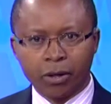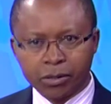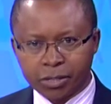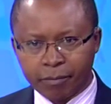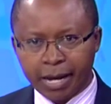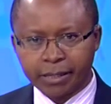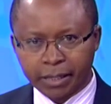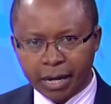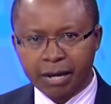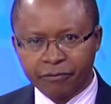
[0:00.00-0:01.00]
automatic
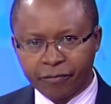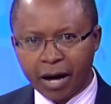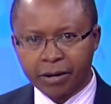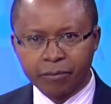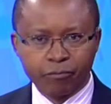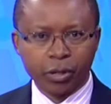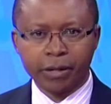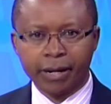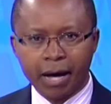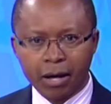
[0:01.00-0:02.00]
gunfire,
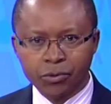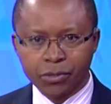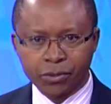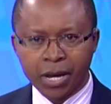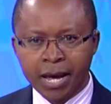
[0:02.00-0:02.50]
burning houses